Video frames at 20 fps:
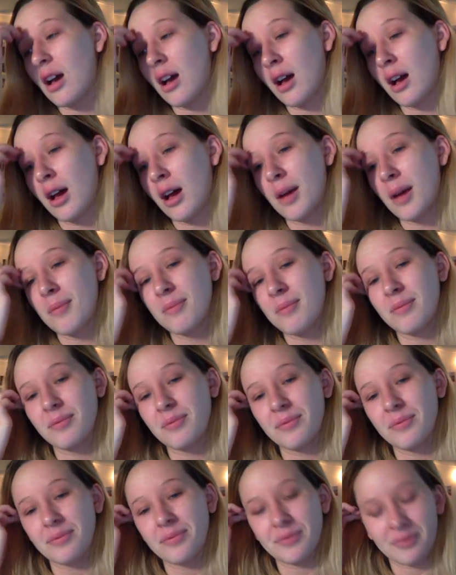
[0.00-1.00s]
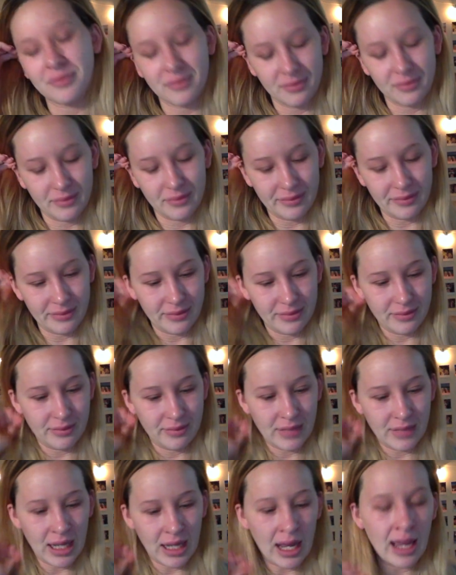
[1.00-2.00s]
Um,
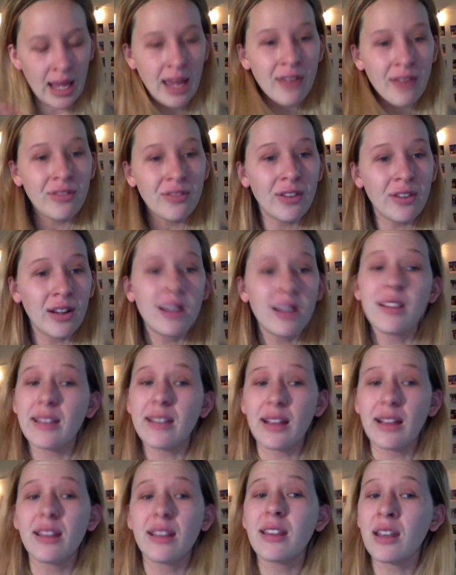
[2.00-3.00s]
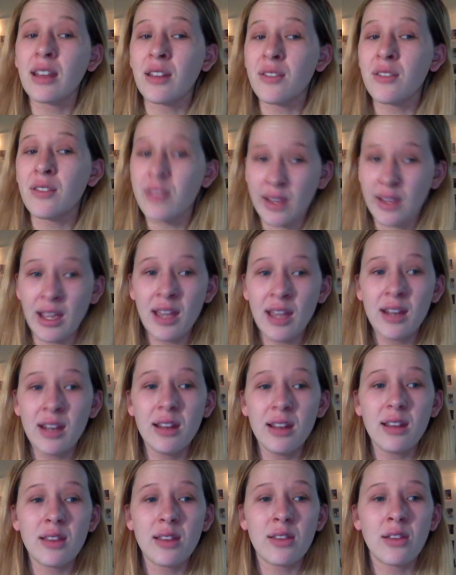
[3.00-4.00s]
I have very sensitive
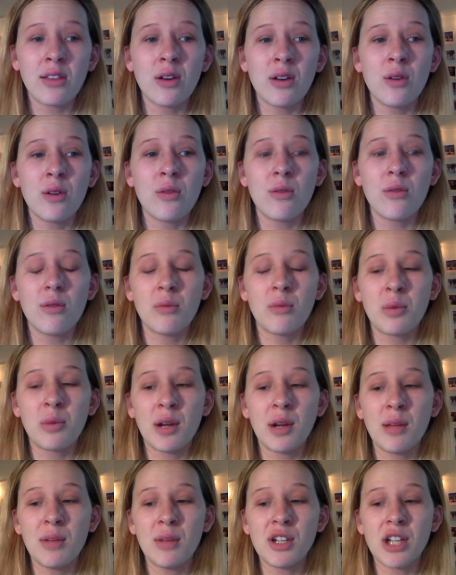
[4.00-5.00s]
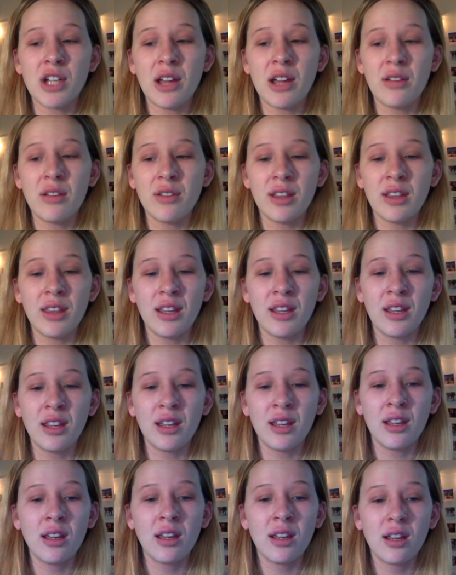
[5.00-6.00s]
skin, so pretty much
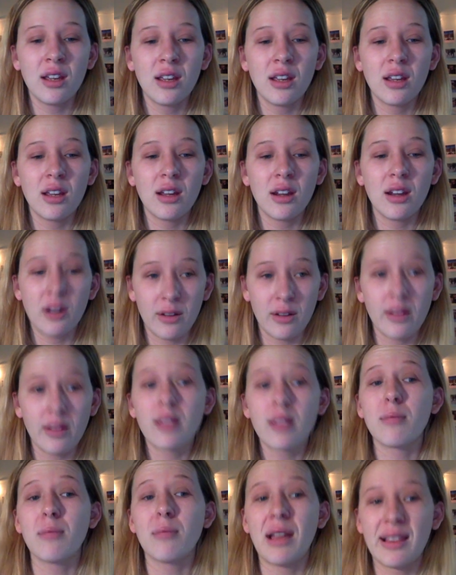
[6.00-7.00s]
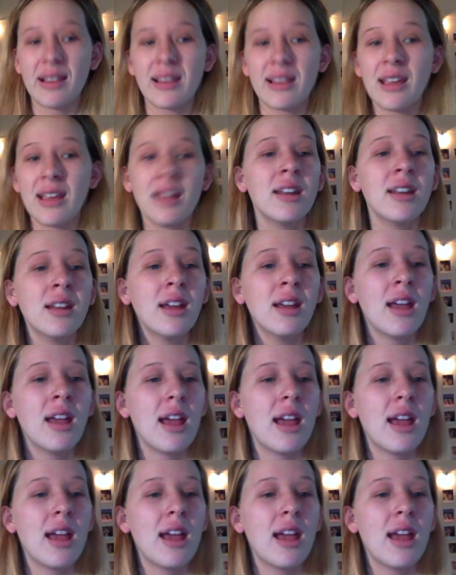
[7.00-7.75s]
everything hurts my skin.